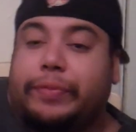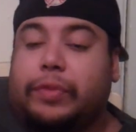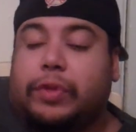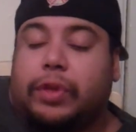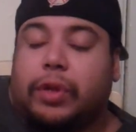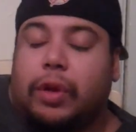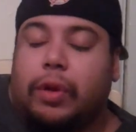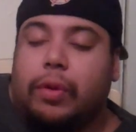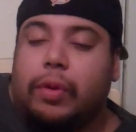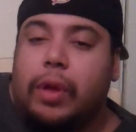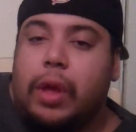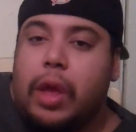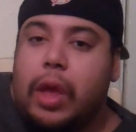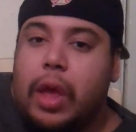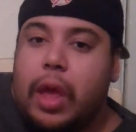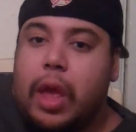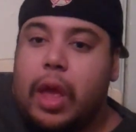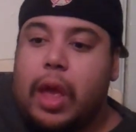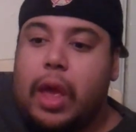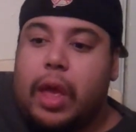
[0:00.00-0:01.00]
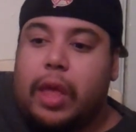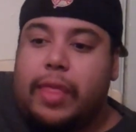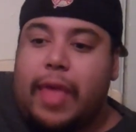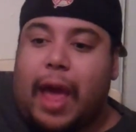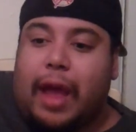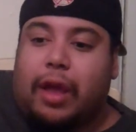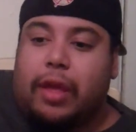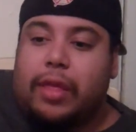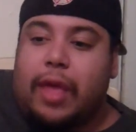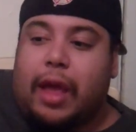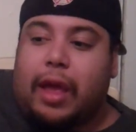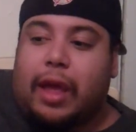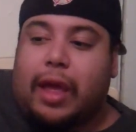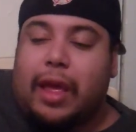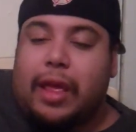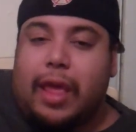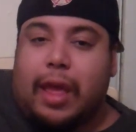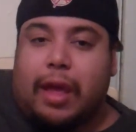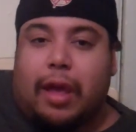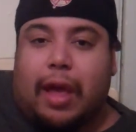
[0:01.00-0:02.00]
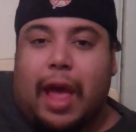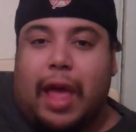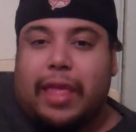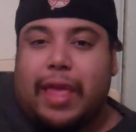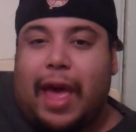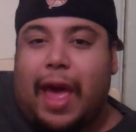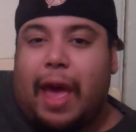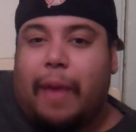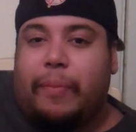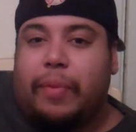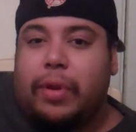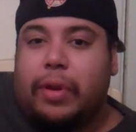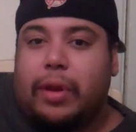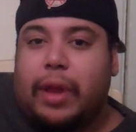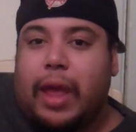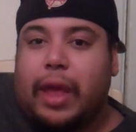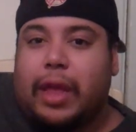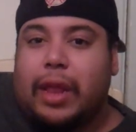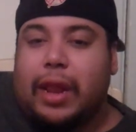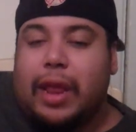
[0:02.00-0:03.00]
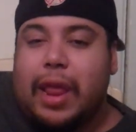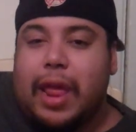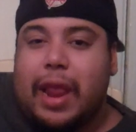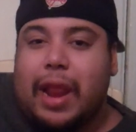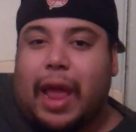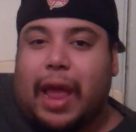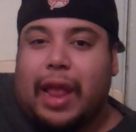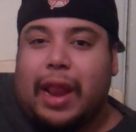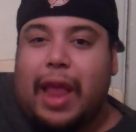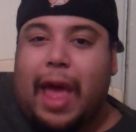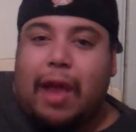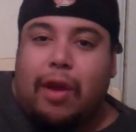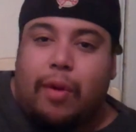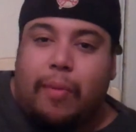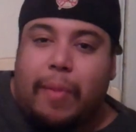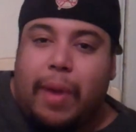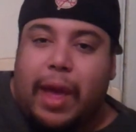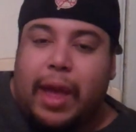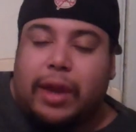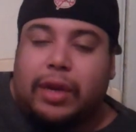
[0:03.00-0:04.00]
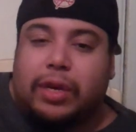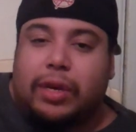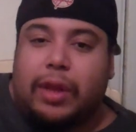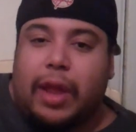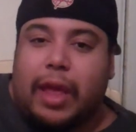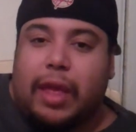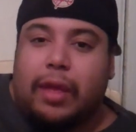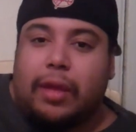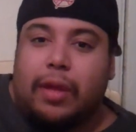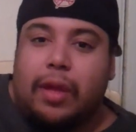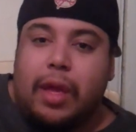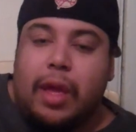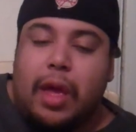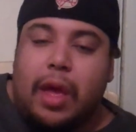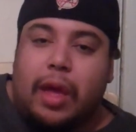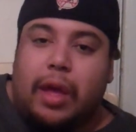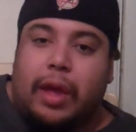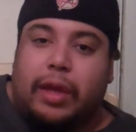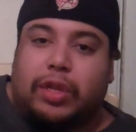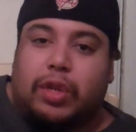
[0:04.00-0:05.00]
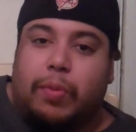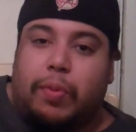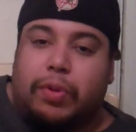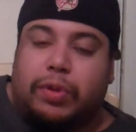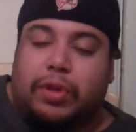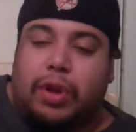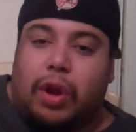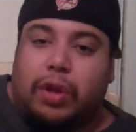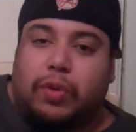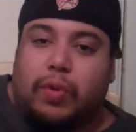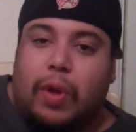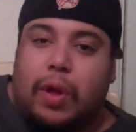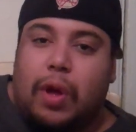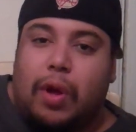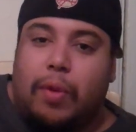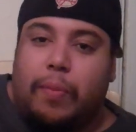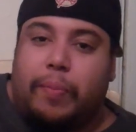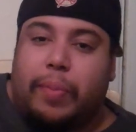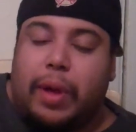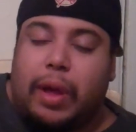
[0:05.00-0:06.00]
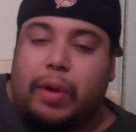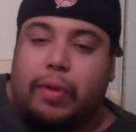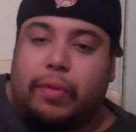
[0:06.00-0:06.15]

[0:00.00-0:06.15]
So that could kind of happen, like in like a ladder match, like superstars will help